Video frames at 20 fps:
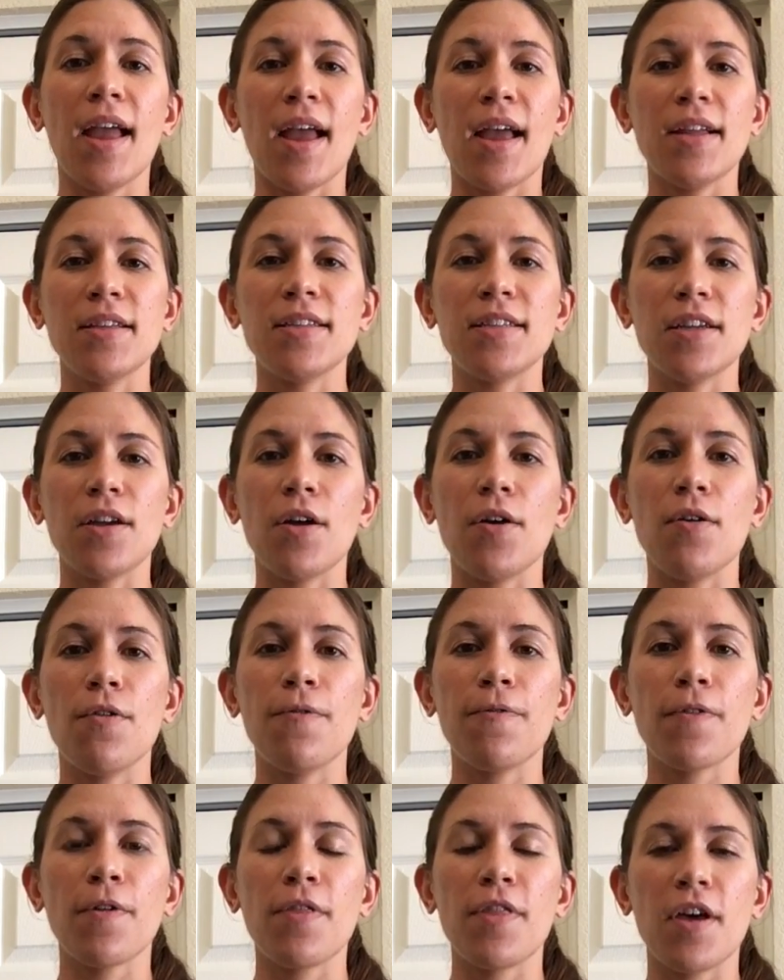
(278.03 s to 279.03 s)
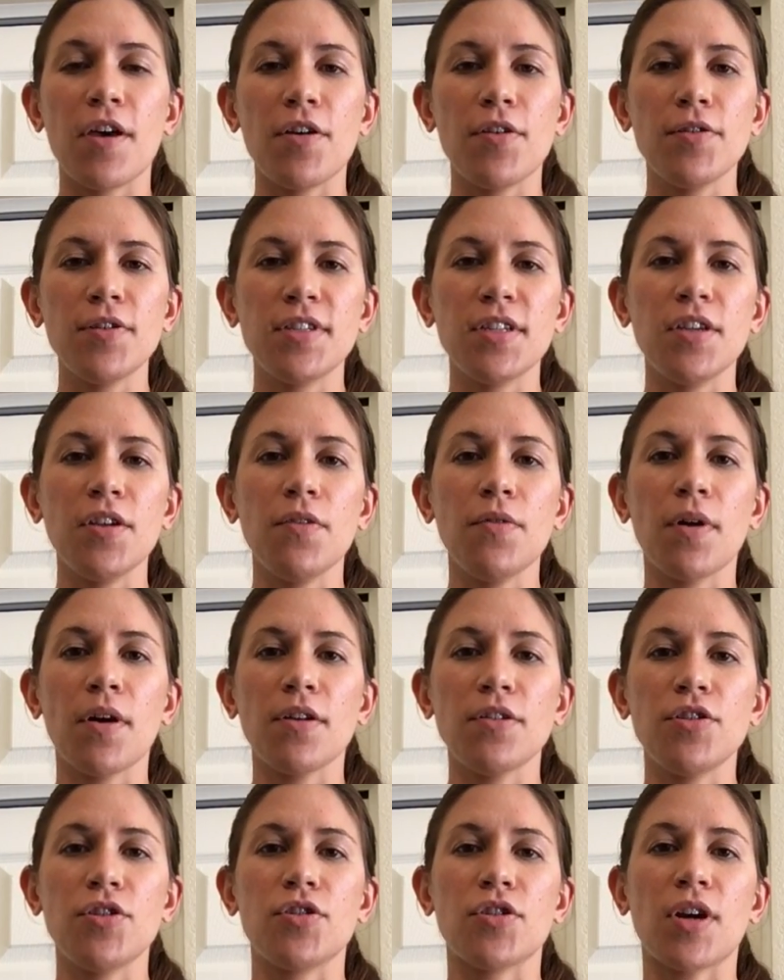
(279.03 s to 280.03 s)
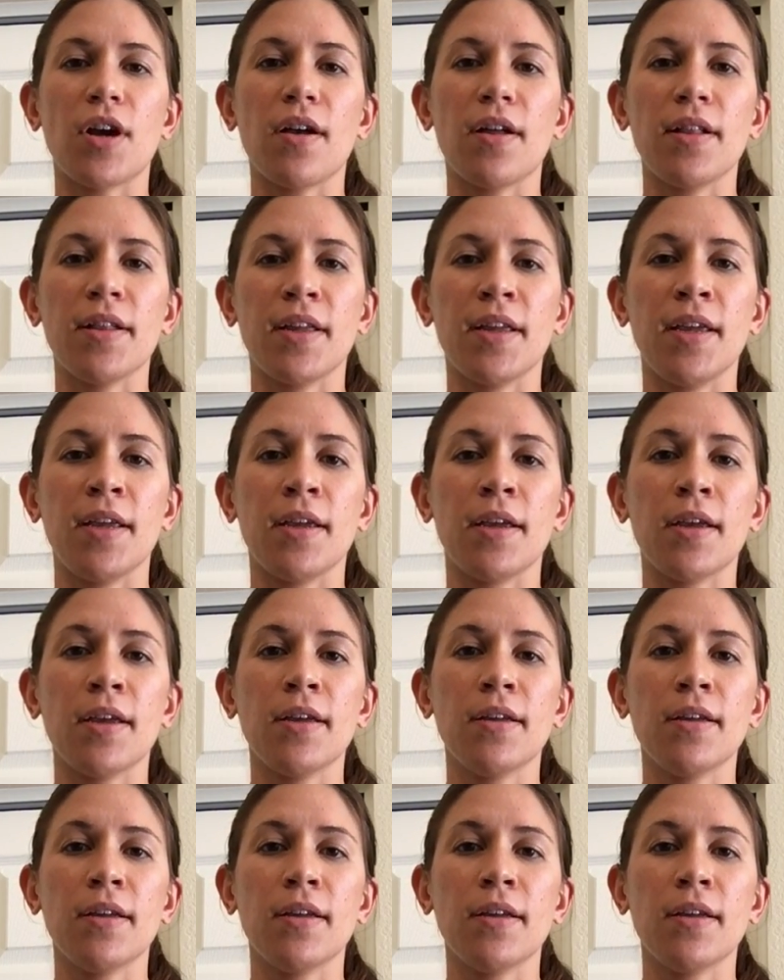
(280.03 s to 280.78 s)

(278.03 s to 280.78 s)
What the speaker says: And so for those who are struggling,